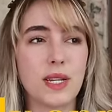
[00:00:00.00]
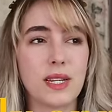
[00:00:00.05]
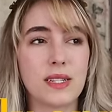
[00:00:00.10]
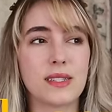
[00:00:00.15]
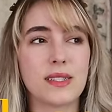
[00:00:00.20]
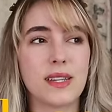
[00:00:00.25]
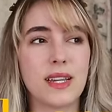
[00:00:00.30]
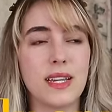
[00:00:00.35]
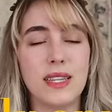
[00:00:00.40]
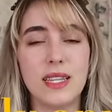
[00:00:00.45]

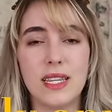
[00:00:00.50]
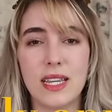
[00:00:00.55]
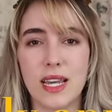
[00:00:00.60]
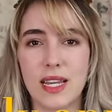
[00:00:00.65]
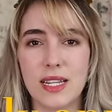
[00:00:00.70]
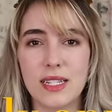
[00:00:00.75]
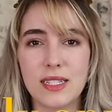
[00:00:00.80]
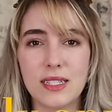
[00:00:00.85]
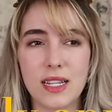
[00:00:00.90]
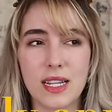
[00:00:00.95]
because in the
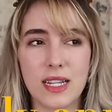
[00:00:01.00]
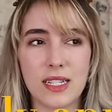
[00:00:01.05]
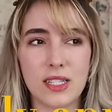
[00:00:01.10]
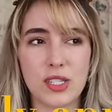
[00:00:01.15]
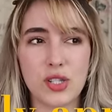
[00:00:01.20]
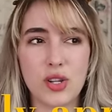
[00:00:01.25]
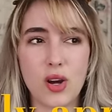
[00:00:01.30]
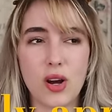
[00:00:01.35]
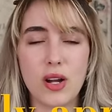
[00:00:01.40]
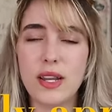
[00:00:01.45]
end,
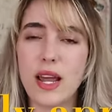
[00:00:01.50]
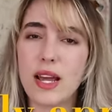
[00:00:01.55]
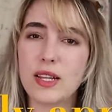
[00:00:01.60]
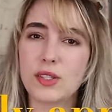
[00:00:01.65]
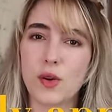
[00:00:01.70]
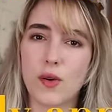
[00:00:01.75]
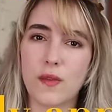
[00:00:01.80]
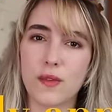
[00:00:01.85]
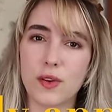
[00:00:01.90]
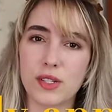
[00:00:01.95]
it's not
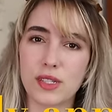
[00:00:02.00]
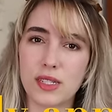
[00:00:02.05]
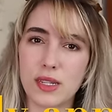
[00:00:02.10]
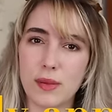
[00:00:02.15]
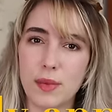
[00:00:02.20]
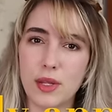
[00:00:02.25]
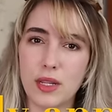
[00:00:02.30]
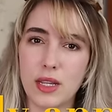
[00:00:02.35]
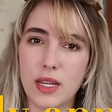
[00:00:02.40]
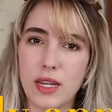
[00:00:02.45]
as
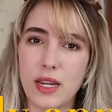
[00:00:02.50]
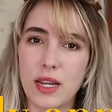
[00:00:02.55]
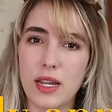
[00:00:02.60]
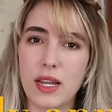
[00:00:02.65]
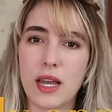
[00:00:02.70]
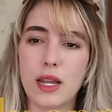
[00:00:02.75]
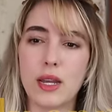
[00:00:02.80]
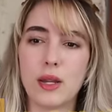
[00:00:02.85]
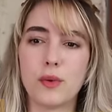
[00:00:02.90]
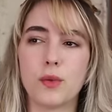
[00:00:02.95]

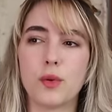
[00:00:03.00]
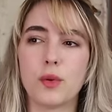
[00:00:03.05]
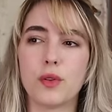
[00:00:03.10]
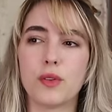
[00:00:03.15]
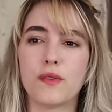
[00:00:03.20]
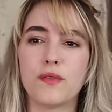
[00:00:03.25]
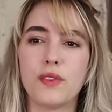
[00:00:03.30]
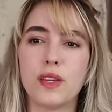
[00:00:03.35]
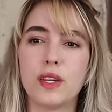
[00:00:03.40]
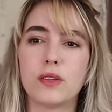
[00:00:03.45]
overstimulating and it
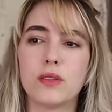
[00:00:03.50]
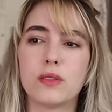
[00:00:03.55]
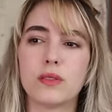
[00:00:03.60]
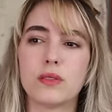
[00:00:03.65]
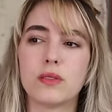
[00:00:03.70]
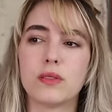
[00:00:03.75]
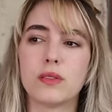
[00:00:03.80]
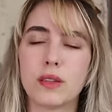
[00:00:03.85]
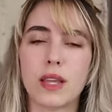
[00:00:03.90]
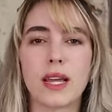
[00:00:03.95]
will
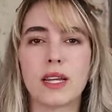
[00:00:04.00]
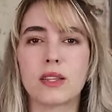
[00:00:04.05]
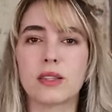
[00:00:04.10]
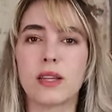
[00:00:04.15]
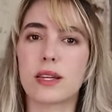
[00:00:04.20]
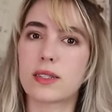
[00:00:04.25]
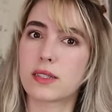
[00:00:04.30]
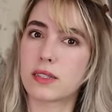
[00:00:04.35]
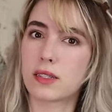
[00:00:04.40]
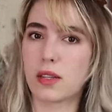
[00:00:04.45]
feel like
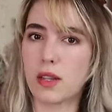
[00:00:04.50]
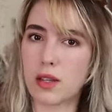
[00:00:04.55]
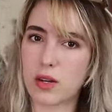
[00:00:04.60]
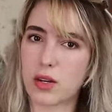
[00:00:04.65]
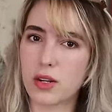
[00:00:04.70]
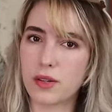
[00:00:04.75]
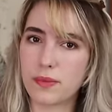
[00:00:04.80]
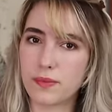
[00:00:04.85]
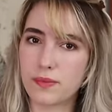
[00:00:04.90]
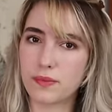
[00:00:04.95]
less
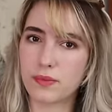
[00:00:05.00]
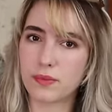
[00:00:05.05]
clutter.